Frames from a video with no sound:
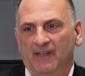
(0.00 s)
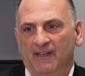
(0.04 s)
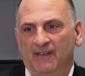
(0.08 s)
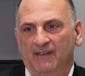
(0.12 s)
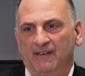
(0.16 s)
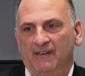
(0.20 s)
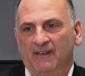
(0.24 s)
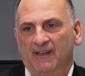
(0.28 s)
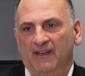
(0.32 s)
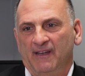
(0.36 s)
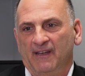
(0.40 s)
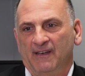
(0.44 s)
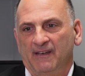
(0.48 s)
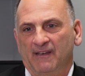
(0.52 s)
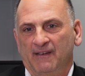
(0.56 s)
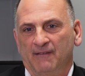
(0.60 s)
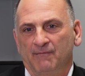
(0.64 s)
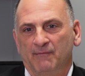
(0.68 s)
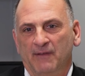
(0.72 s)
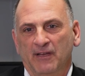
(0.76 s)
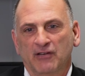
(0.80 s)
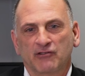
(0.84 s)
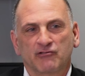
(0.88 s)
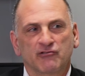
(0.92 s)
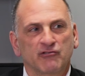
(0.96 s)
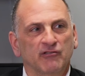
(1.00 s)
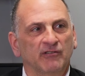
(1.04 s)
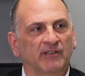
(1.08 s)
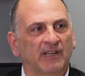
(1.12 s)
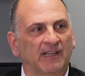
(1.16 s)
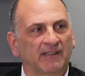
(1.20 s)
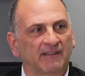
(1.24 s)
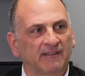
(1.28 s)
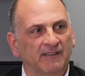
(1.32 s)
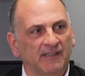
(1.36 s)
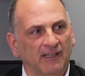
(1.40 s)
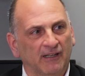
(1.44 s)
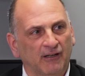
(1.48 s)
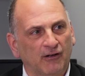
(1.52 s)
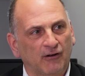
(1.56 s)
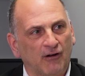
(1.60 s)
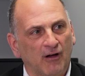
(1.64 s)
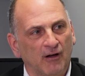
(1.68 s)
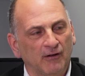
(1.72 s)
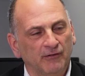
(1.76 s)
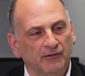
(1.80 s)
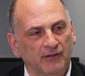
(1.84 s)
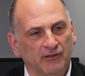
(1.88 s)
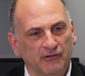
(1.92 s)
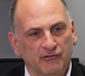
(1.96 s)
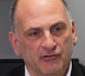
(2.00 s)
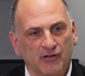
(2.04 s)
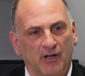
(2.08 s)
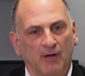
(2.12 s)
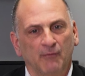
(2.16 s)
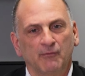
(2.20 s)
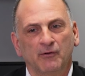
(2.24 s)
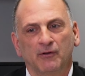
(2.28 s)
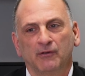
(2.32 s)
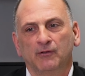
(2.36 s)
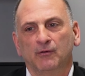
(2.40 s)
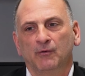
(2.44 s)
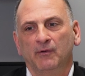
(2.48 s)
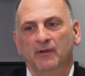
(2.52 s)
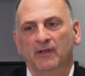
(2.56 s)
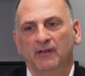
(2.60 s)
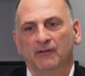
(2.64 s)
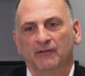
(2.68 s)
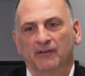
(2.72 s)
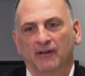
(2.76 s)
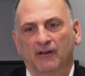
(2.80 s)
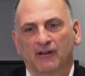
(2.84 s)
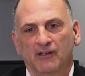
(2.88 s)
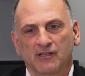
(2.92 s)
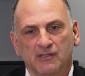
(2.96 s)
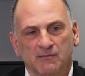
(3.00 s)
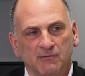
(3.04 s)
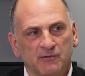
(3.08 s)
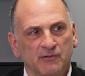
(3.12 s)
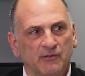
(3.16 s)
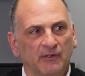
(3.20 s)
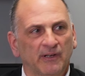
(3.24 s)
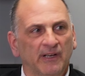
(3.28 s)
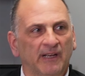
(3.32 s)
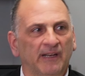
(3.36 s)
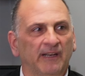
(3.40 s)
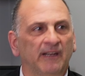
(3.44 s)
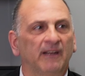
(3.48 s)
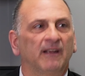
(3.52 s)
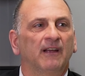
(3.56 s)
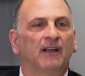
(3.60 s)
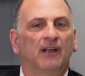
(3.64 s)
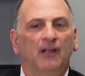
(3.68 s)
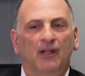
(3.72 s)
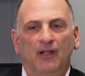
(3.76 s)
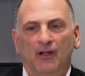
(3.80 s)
and, and make sure that the, the job you're doing or the customers you're getting